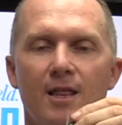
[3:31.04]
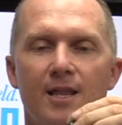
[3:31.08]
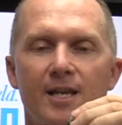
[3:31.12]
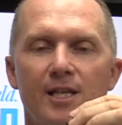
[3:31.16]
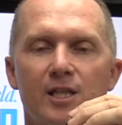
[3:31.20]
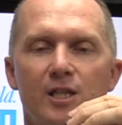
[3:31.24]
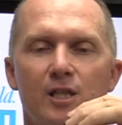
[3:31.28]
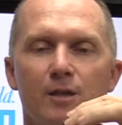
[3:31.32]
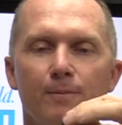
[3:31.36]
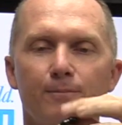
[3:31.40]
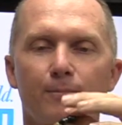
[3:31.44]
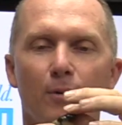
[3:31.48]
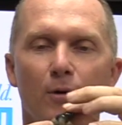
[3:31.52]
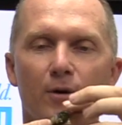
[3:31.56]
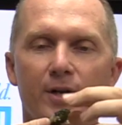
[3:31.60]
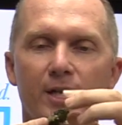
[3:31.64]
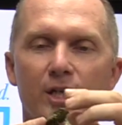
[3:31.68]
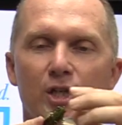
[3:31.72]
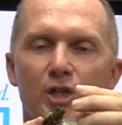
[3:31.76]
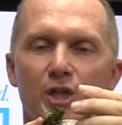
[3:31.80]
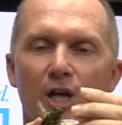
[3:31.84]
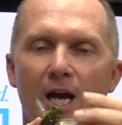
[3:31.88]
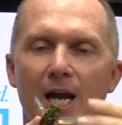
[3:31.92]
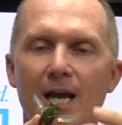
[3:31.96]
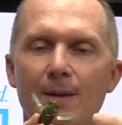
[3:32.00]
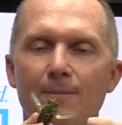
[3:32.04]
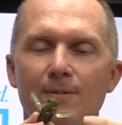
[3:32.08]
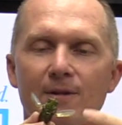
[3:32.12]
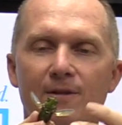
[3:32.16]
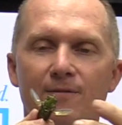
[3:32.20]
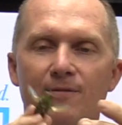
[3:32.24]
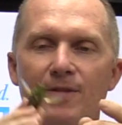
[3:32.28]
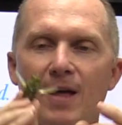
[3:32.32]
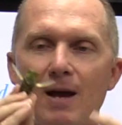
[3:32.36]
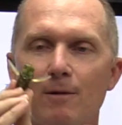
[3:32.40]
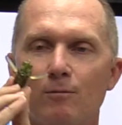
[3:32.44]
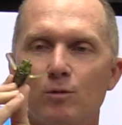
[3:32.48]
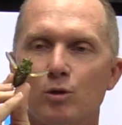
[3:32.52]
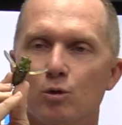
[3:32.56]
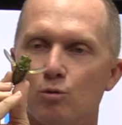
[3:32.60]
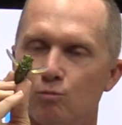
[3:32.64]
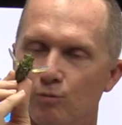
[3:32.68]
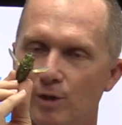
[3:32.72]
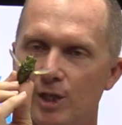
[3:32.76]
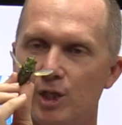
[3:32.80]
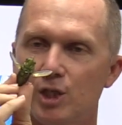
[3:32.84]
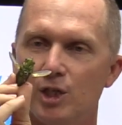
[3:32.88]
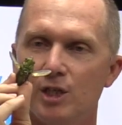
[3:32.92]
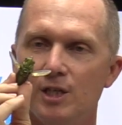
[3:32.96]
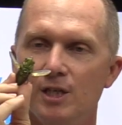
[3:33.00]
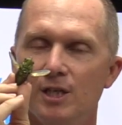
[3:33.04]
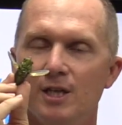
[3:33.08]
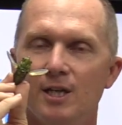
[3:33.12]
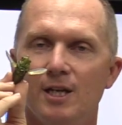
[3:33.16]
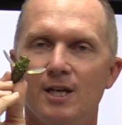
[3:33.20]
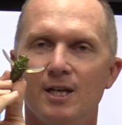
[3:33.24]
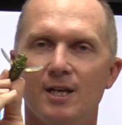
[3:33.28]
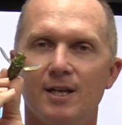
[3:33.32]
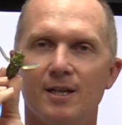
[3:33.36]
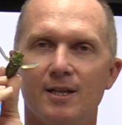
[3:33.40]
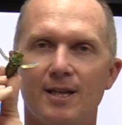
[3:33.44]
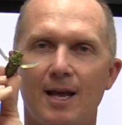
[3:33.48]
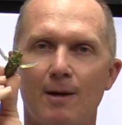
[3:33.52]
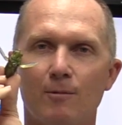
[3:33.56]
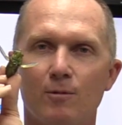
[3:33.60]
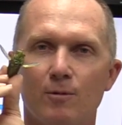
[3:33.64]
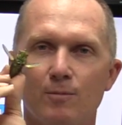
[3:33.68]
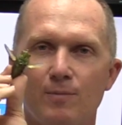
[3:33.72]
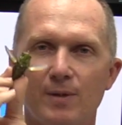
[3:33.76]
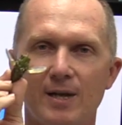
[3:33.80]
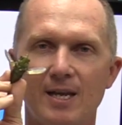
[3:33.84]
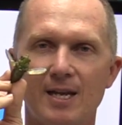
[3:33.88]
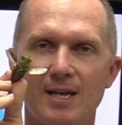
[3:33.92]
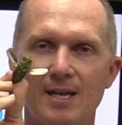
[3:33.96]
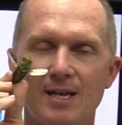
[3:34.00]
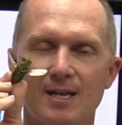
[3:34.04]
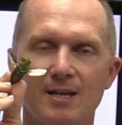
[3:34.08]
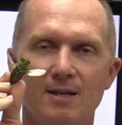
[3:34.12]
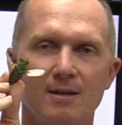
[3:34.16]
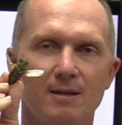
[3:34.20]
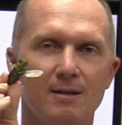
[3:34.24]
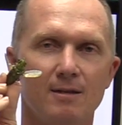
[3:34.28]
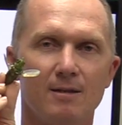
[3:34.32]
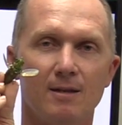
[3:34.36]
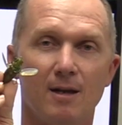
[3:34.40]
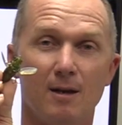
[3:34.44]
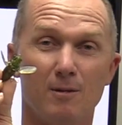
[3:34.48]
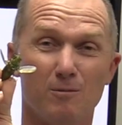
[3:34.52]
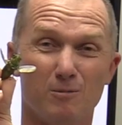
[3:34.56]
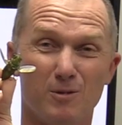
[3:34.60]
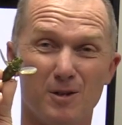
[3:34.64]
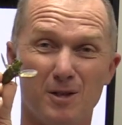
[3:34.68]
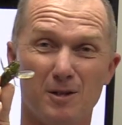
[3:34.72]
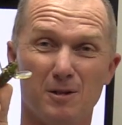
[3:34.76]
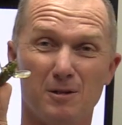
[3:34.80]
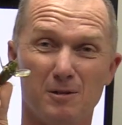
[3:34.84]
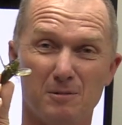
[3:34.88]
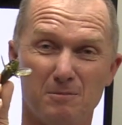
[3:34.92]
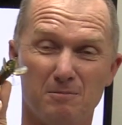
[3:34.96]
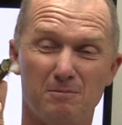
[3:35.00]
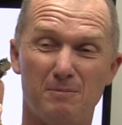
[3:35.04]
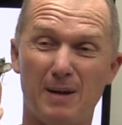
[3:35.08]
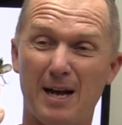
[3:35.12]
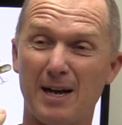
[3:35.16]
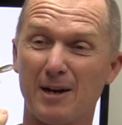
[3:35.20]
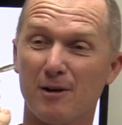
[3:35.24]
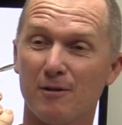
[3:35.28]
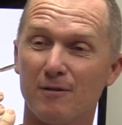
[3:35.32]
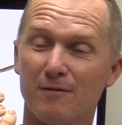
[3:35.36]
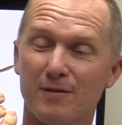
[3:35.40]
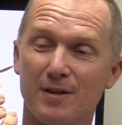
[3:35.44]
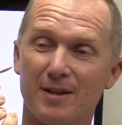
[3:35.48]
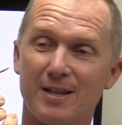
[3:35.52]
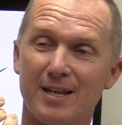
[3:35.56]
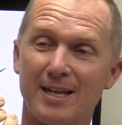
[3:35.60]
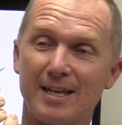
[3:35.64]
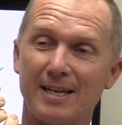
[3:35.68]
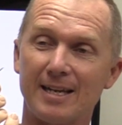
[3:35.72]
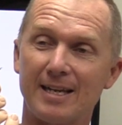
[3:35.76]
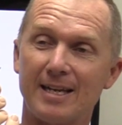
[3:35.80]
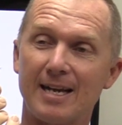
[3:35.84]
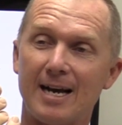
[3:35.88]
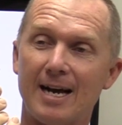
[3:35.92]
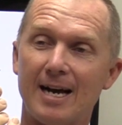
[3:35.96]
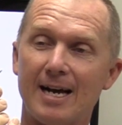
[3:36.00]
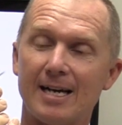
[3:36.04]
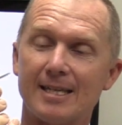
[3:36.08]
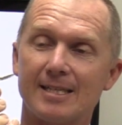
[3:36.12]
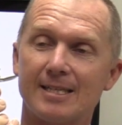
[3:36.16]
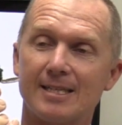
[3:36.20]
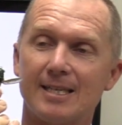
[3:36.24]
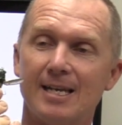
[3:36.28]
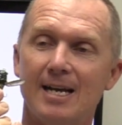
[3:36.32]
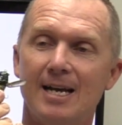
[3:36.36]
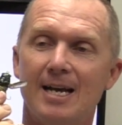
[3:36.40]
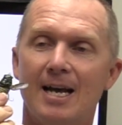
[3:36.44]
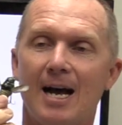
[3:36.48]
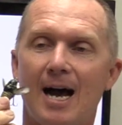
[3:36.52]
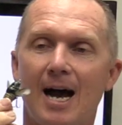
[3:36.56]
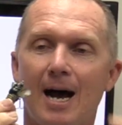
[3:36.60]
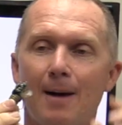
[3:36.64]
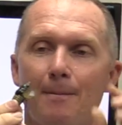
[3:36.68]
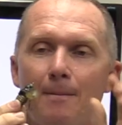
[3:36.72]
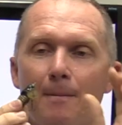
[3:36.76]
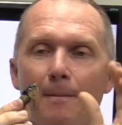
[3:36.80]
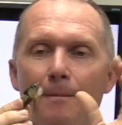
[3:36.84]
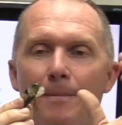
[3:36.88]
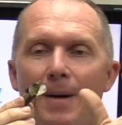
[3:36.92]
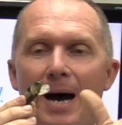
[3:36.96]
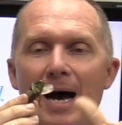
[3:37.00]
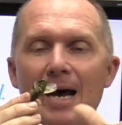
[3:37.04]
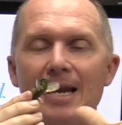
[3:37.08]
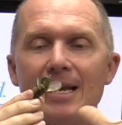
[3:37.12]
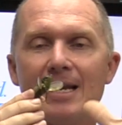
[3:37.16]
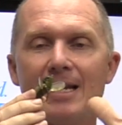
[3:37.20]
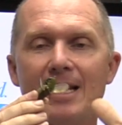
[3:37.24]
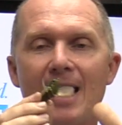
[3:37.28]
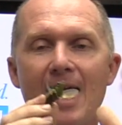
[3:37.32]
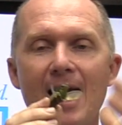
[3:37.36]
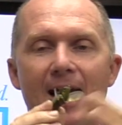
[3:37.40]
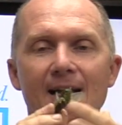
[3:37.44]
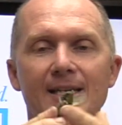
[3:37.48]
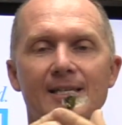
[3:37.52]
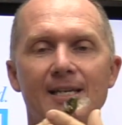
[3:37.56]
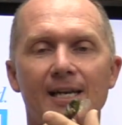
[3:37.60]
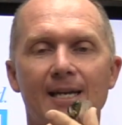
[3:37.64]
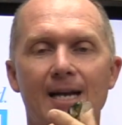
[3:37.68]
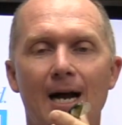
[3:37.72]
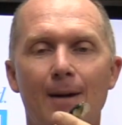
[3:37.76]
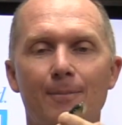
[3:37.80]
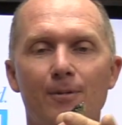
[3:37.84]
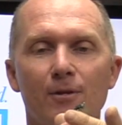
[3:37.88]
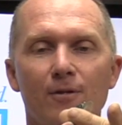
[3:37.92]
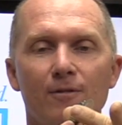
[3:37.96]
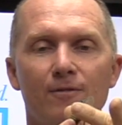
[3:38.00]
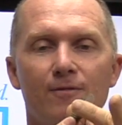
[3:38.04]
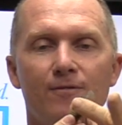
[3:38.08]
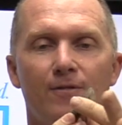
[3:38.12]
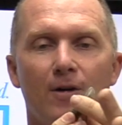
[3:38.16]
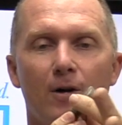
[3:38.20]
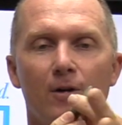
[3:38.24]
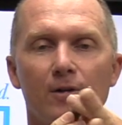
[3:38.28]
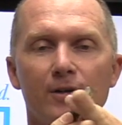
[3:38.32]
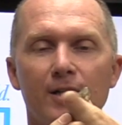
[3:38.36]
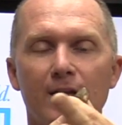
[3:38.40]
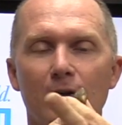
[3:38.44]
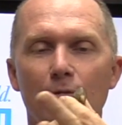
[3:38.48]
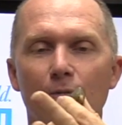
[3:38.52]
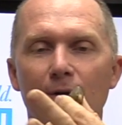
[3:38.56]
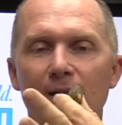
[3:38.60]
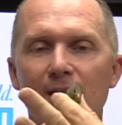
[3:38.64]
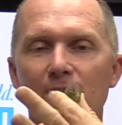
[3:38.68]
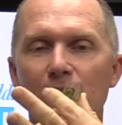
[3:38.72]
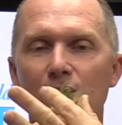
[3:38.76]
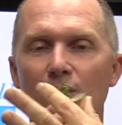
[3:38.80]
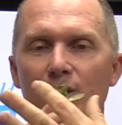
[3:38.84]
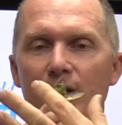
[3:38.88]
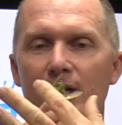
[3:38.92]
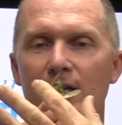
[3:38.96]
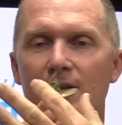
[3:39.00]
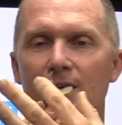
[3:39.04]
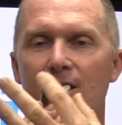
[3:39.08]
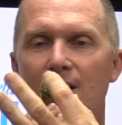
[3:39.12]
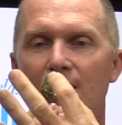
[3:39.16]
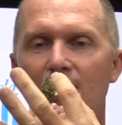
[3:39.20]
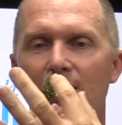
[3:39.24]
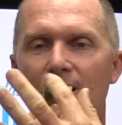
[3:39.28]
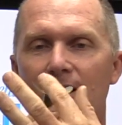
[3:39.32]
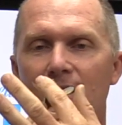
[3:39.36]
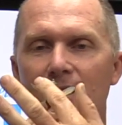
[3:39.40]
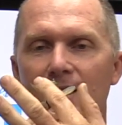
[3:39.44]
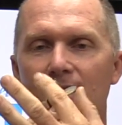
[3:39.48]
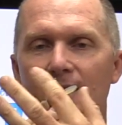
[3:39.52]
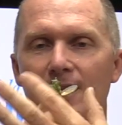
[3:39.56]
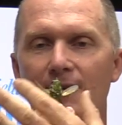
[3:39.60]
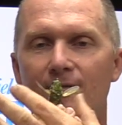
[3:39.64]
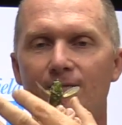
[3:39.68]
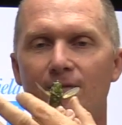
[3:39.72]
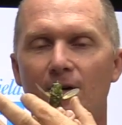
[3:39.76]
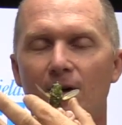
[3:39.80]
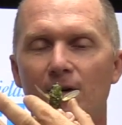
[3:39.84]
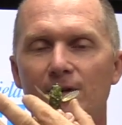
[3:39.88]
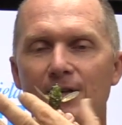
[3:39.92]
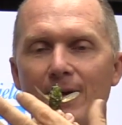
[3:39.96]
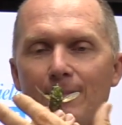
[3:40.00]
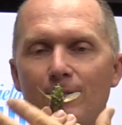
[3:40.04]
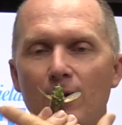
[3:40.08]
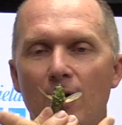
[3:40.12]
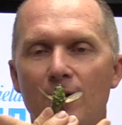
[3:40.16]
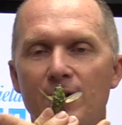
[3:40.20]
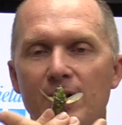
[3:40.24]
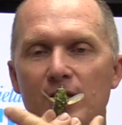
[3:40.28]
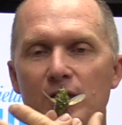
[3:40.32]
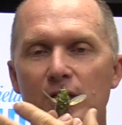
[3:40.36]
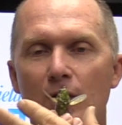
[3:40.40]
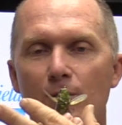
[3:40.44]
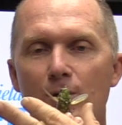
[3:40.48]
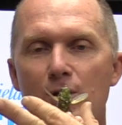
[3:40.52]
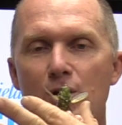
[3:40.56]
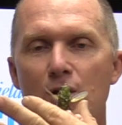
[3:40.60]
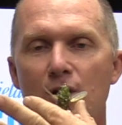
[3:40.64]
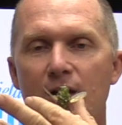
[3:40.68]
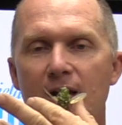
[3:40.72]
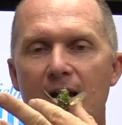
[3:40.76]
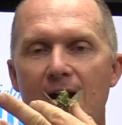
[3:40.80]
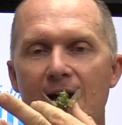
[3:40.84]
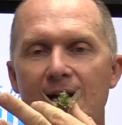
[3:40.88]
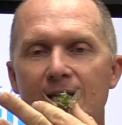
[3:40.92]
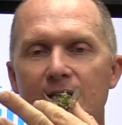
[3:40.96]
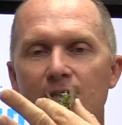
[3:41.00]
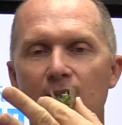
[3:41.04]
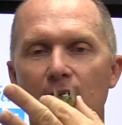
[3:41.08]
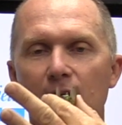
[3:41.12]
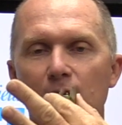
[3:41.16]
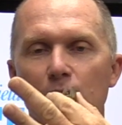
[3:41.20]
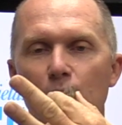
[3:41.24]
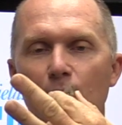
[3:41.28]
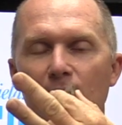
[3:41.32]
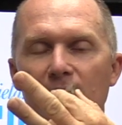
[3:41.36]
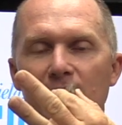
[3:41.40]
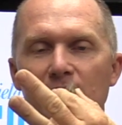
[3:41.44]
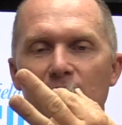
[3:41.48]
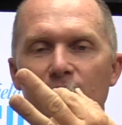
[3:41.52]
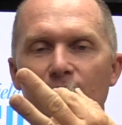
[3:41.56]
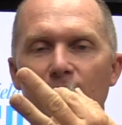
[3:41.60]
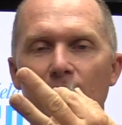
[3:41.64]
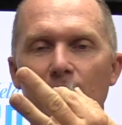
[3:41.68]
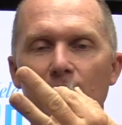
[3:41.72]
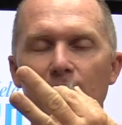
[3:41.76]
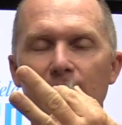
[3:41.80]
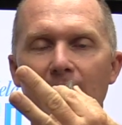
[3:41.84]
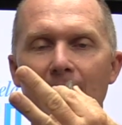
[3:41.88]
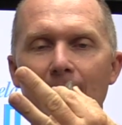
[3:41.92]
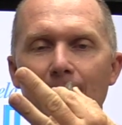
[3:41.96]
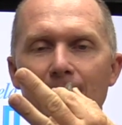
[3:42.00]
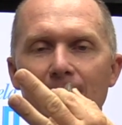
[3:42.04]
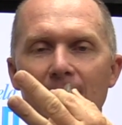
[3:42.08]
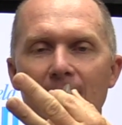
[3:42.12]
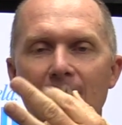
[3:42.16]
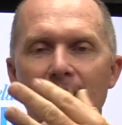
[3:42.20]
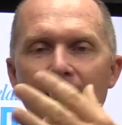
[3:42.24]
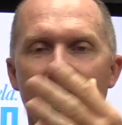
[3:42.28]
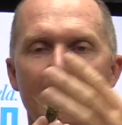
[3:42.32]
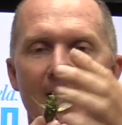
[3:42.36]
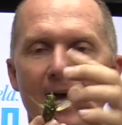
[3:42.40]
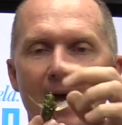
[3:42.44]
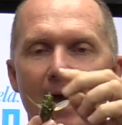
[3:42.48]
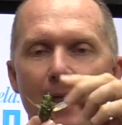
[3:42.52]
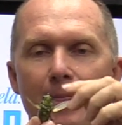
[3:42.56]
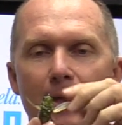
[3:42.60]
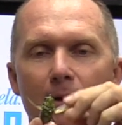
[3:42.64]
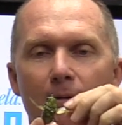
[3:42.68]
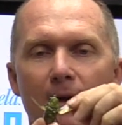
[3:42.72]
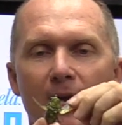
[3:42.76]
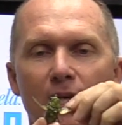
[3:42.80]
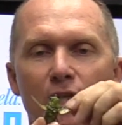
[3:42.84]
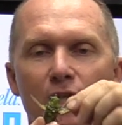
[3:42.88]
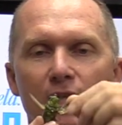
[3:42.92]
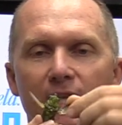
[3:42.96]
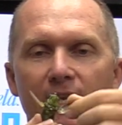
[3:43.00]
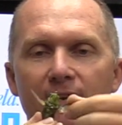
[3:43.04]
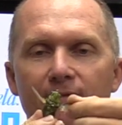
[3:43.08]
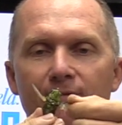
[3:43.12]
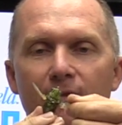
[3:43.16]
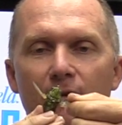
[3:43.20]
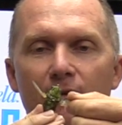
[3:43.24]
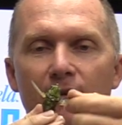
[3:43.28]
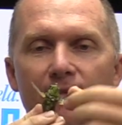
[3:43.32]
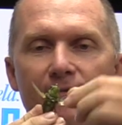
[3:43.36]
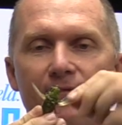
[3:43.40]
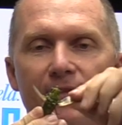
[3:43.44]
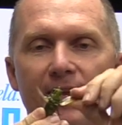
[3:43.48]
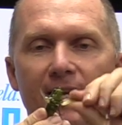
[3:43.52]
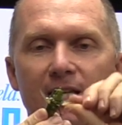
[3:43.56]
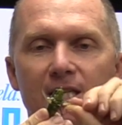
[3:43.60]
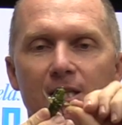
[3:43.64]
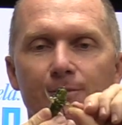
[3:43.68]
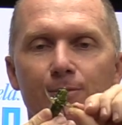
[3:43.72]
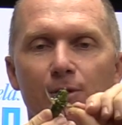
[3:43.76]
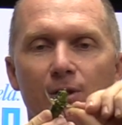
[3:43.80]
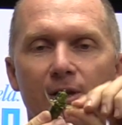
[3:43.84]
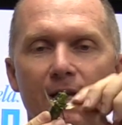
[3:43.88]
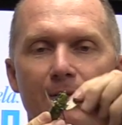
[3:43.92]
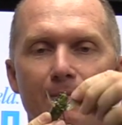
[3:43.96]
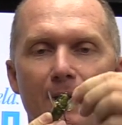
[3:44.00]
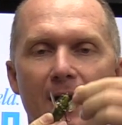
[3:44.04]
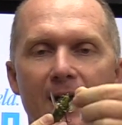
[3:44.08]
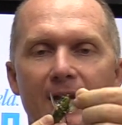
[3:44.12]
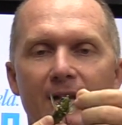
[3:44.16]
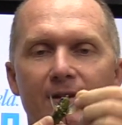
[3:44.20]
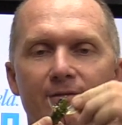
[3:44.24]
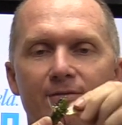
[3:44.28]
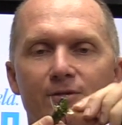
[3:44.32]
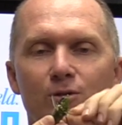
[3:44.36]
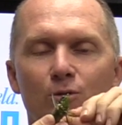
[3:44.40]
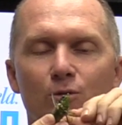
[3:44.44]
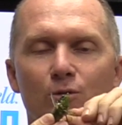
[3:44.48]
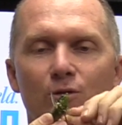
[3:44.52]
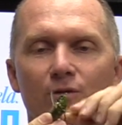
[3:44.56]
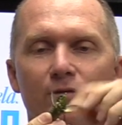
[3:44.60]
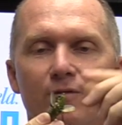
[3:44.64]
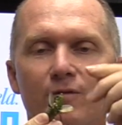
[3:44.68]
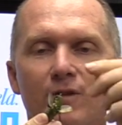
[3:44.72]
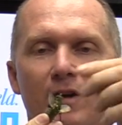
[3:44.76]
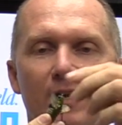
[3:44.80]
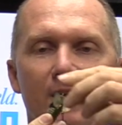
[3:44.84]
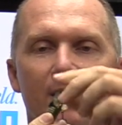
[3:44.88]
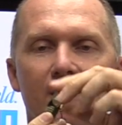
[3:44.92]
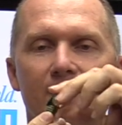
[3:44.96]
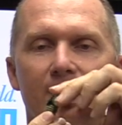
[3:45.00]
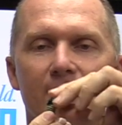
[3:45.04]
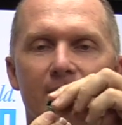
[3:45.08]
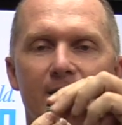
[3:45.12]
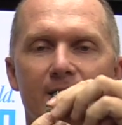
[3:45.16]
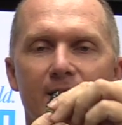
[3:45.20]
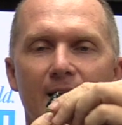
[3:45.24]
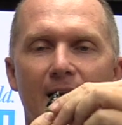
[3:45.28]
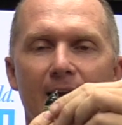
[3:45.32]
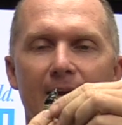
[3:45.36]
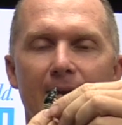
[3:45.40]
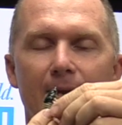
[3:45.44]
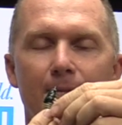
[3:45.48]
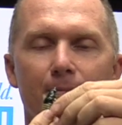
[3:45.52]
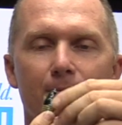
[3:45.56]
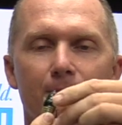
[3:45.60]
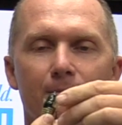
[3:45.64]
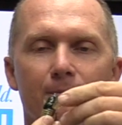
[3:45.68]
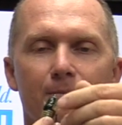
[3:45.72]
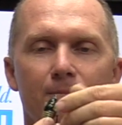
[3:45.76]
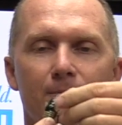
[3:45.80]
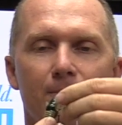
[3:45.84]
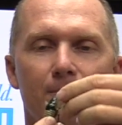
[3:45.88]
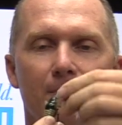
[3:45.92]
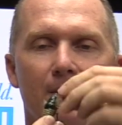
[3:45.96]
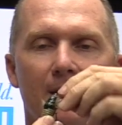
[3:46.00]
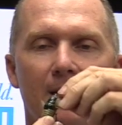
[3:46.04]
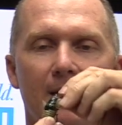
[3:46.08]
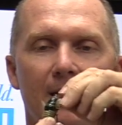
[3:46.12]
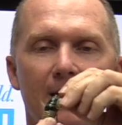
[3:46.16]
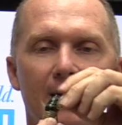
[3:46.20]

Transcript: this body shape, if that was rigid, that would be a real bugger of a thing to cast, but it has a couple of folding wings on it that fold up like this, so when you cast, those wings fold up, and they're actually very flexible. They're made of sort of the same